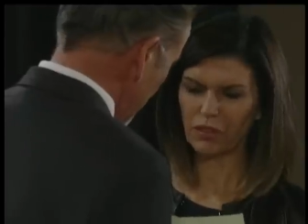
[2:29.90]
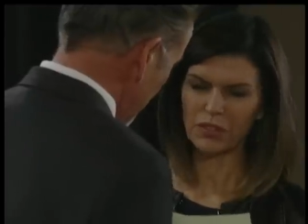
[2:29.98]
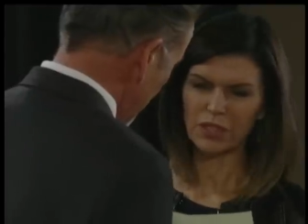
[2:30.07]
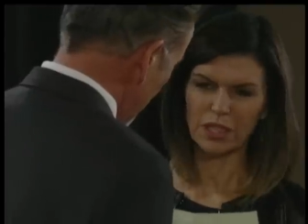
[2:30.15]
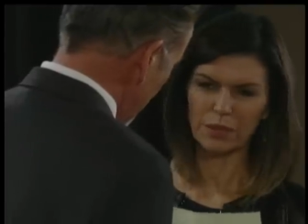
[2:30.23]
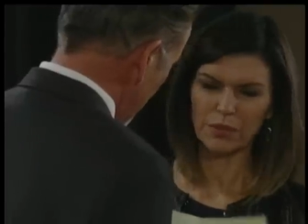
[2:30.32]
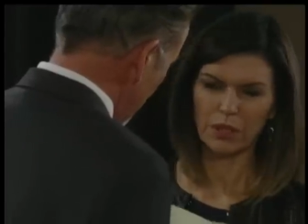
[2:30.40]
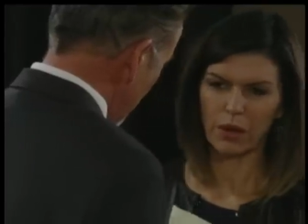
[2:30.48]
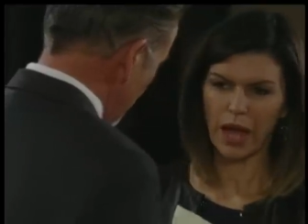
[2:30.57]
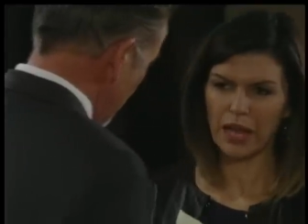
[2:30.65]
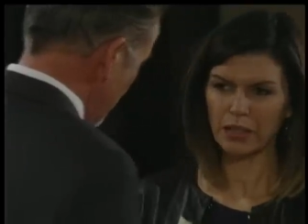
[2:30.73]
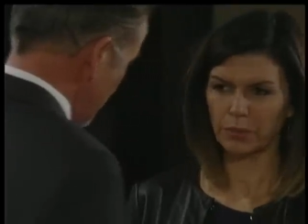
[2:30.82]
I never seemed
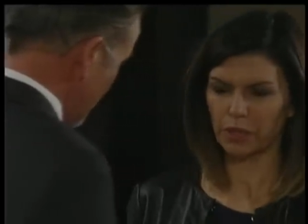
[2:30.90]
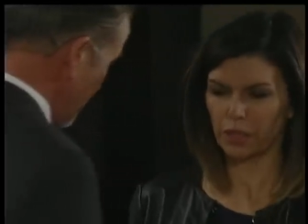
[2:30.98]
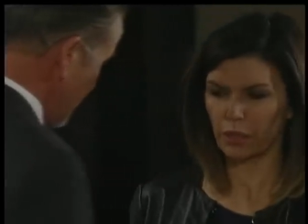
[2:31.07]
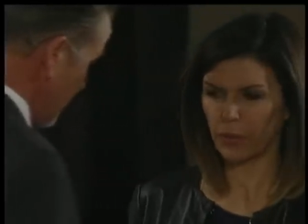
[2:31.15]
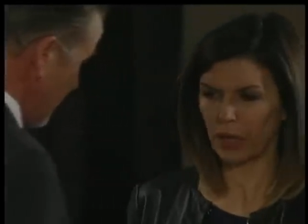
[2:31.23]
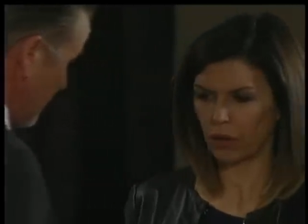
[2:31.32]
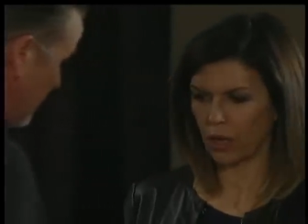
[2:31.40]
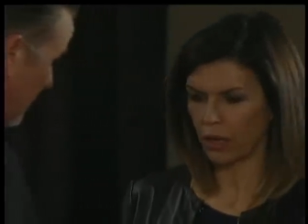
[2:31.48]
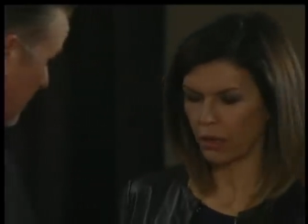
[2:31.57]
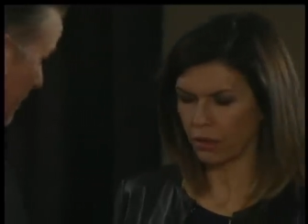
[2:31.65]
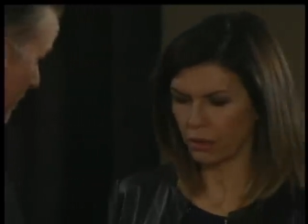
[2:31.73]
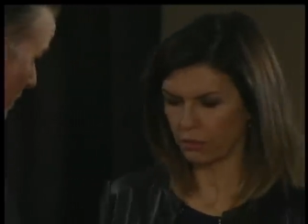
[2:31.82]
so adamant about
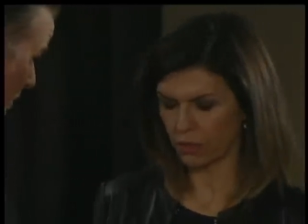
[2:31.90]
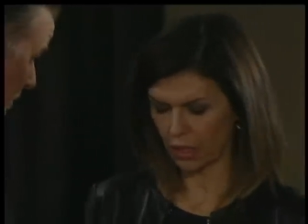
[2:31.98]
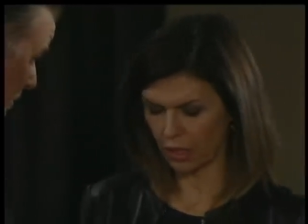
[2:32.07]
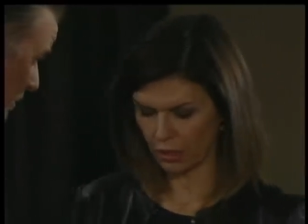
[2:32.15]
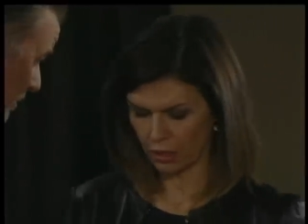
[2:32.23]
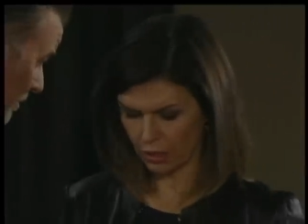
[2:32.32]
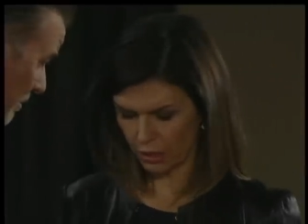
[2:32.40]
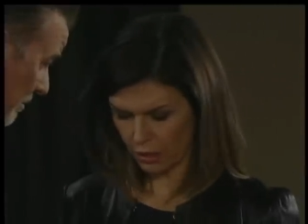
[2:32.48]
anything, really.